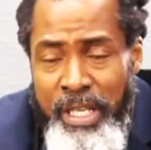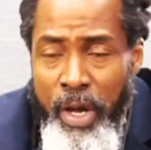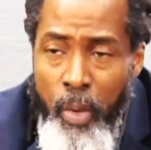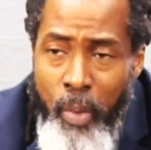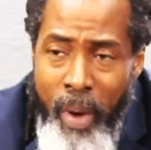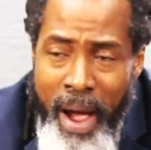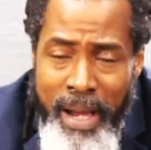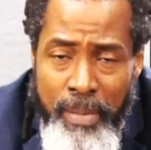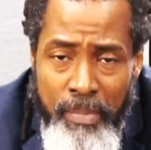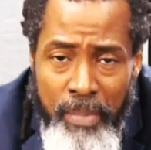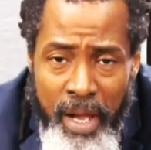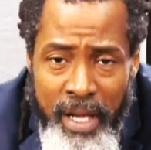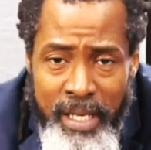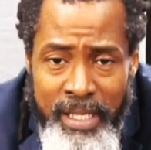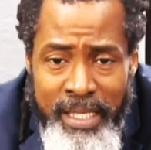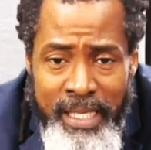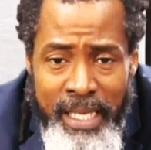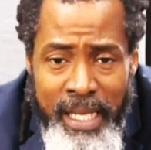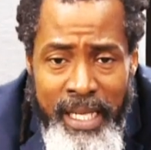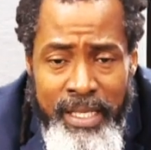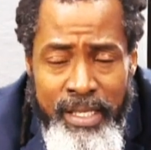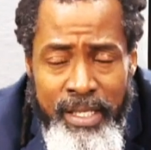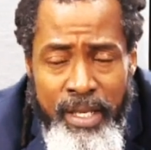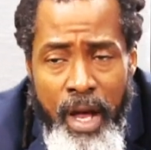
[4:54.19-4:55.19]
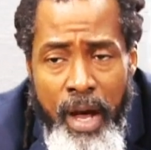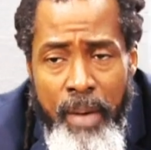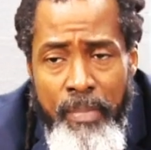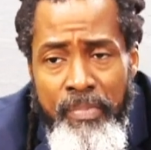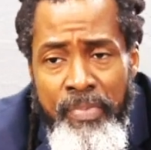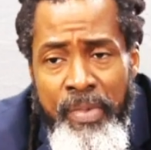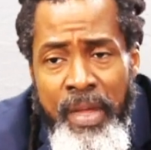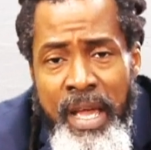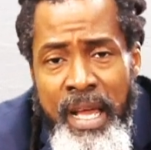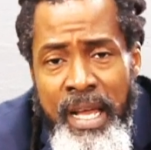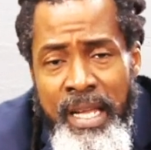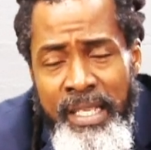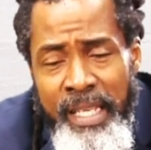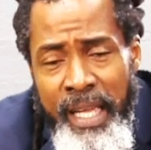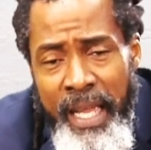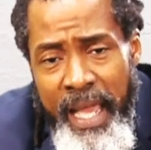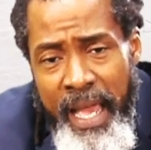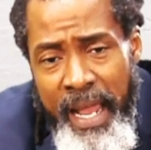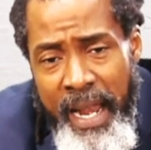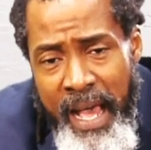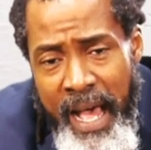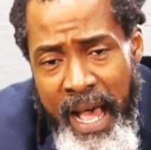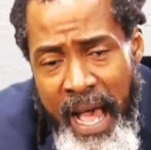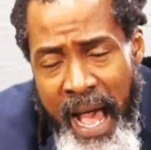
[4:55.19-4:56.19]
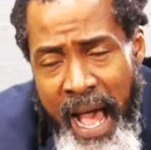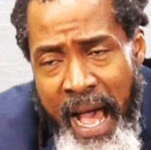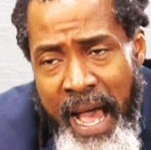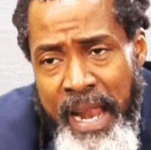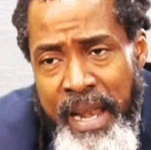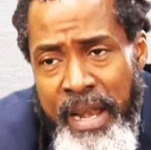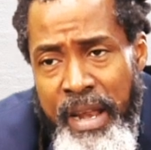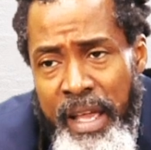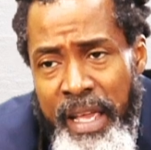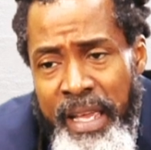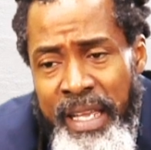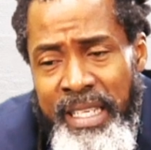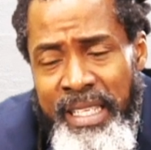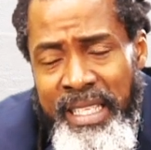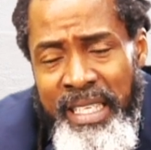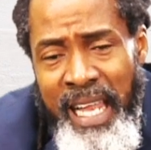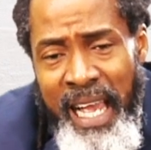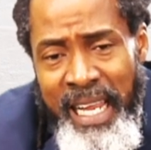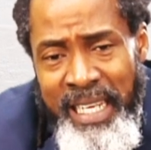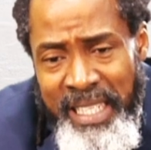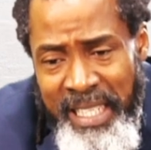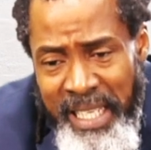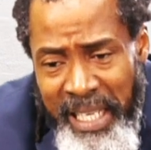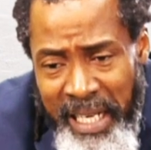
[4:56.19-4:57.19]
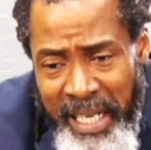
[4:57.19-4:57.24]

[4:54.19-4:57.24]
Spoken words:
your white blood cells come together and it starts to